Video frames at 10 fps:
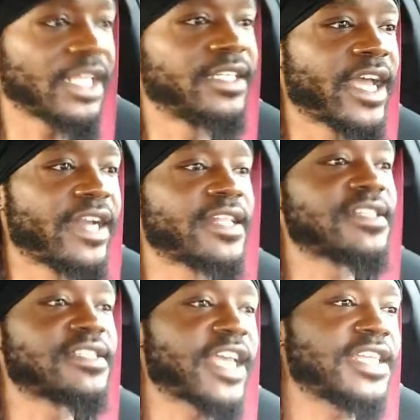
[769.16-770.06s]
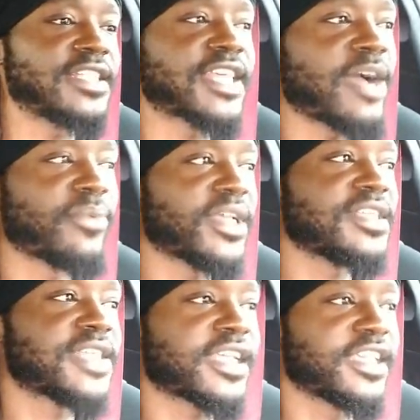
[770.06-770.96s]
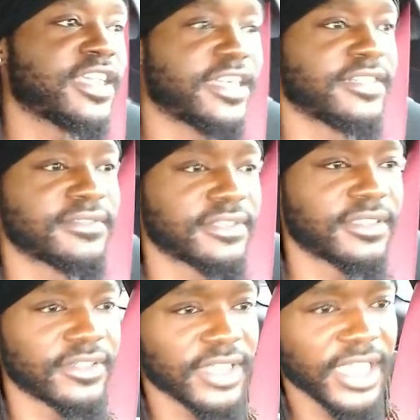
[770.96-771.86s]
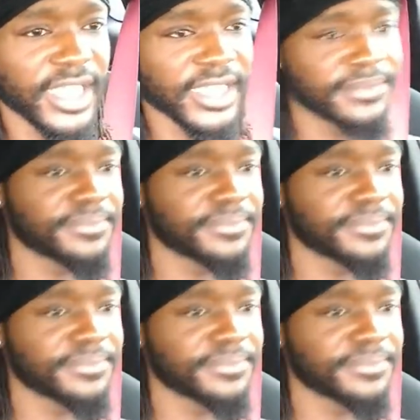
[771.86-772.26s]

Down at the same time, we in 2nd gear. Okay.